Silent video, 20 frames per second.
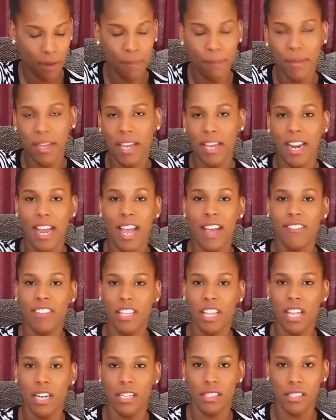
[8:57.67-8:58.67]
Man, I have a
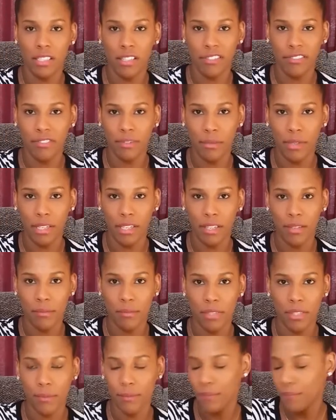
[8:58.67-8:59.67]
lot of stuff for my
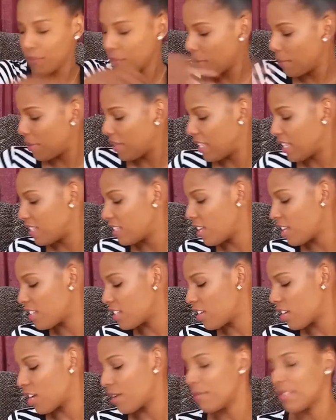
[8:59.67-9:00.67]
lips. But this
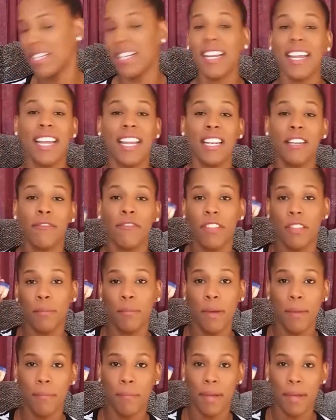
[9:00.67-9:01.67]
also comes in handy for the
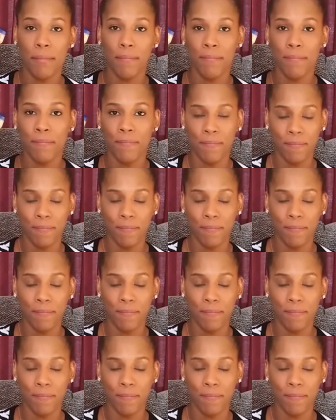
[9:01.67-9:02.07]
bum bum.